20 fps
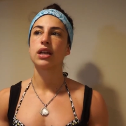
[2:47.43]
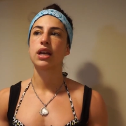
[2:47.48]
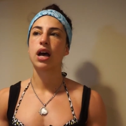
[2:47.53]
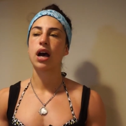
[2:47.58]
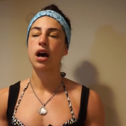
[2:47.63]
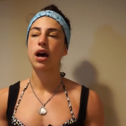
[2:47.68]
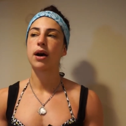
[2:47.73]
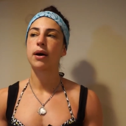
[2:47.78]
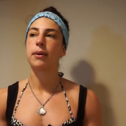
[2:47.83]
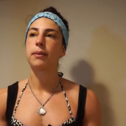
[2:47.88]

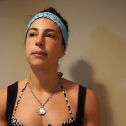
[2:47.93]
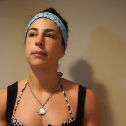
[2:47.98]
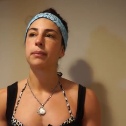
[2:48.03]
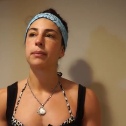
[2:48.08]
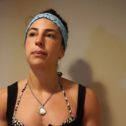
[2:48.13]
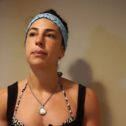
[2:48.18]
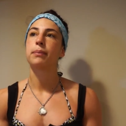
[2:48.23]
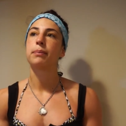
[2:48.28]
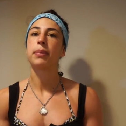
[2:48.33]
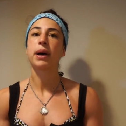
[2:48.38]
um,
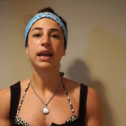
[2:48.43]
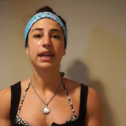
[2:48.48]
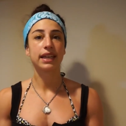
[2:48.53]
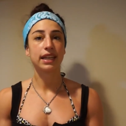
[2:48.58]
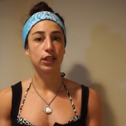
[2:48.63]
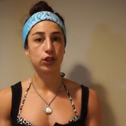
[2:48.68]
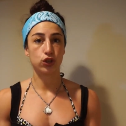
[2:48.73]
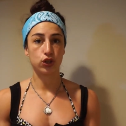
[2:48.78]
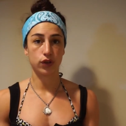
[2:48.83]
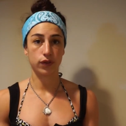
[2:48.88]
bike
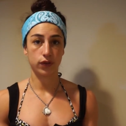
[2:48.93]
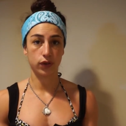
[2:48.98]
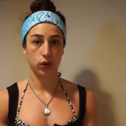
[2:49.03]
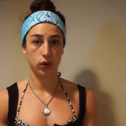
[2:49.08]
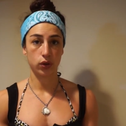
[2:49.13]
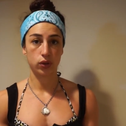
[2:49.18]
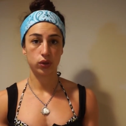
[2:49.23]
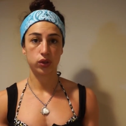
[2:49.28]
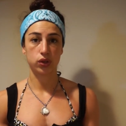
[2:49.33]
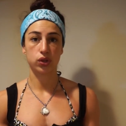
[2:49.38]

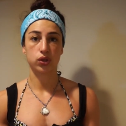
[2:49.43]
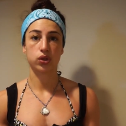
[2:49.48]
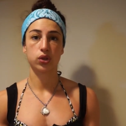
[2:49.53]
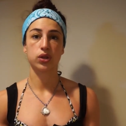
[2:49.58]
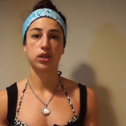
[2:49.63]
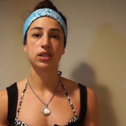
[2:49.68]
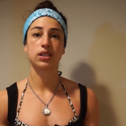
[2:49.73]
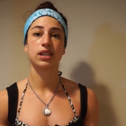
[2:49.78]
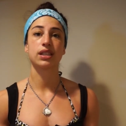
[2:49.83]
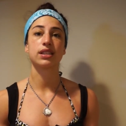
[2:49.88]
intervals. So
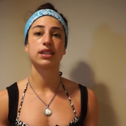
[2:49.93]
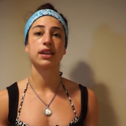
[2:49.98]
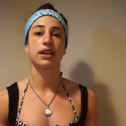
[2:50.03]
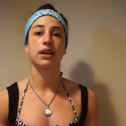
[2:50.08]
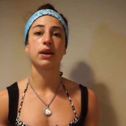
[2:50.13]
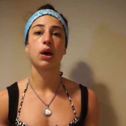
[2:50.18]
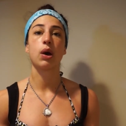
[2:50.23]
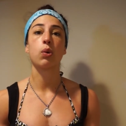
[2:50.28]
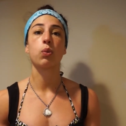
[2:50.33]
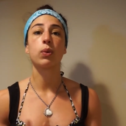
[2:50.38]
this is
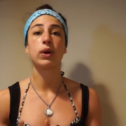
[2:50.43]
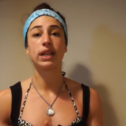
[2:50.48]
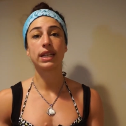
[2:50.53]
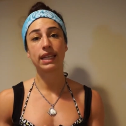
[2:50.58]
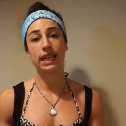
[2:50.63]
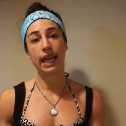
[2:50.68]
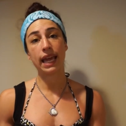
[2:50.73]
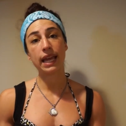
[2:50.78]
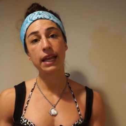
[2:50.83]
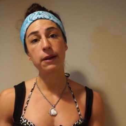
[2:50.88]
a, a wind